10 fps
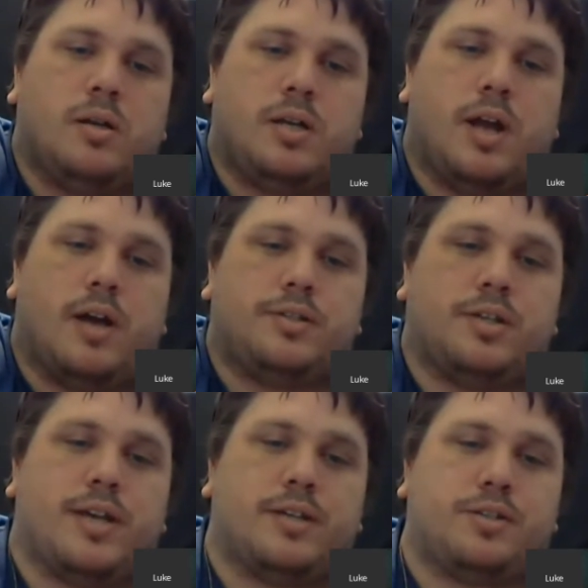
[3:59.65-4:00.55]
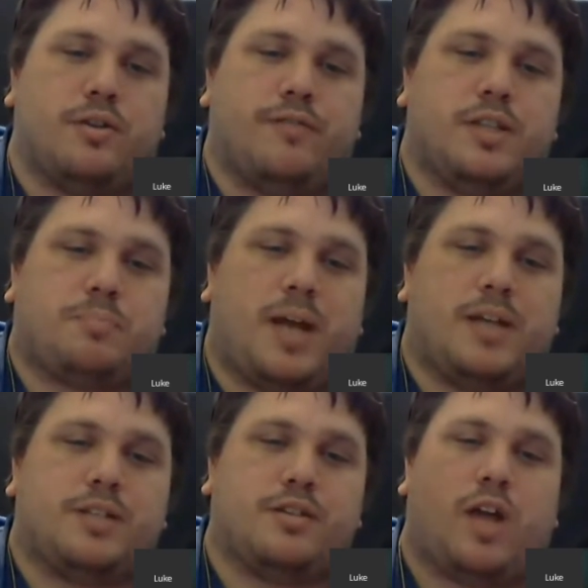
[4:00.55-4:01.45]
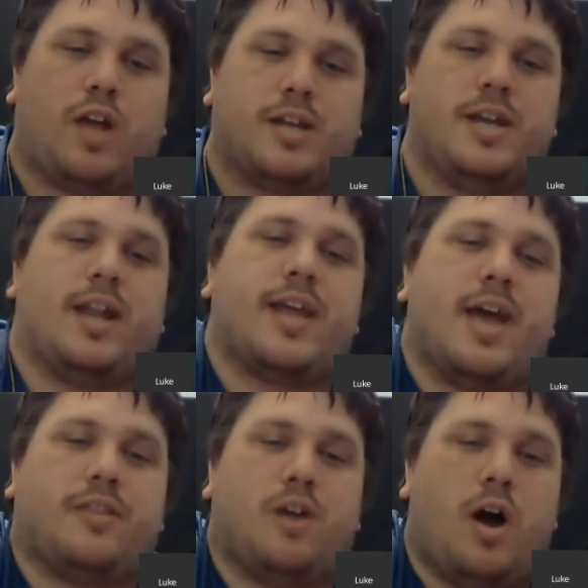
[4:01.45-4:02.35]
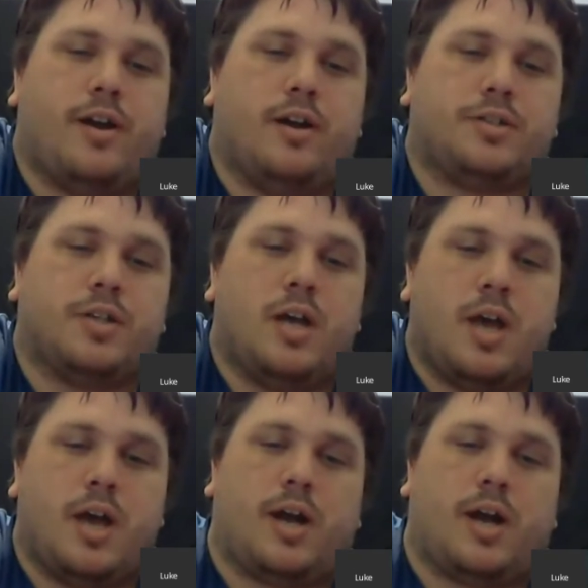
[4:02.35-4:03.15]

You know, so they're sort of in this place of like yelling out the high notes, and I